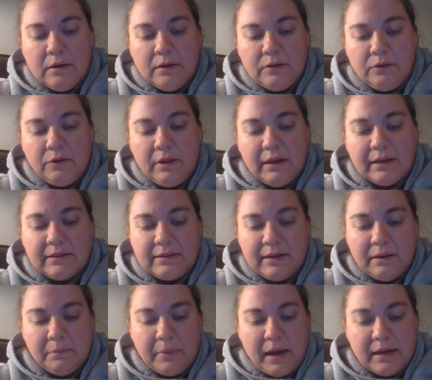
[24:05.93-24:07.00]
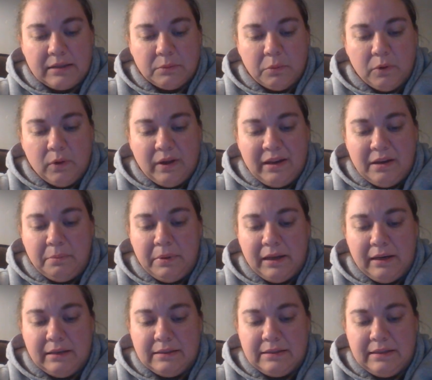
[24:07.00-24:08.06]
To the extent possible,
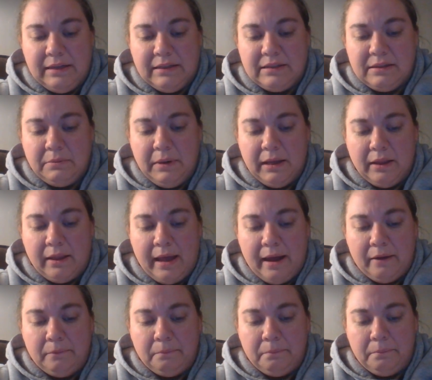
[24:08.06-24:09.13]
independence needs to be allowed.